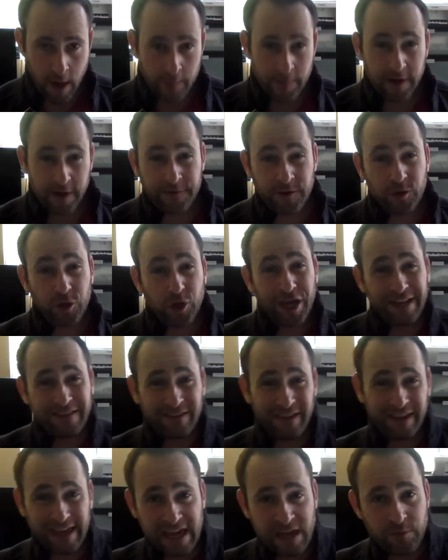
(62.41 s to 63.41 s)
But if you look at it in
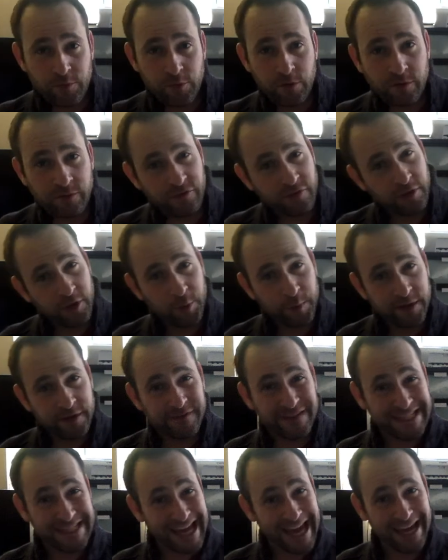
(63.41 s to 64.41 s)
the Hebrew, there's a little bit
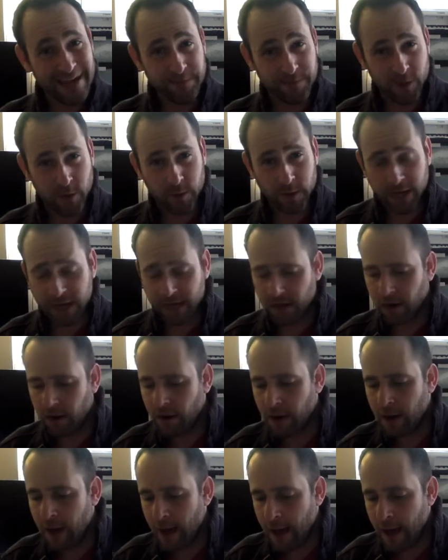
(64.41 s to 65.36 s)
of a typo here.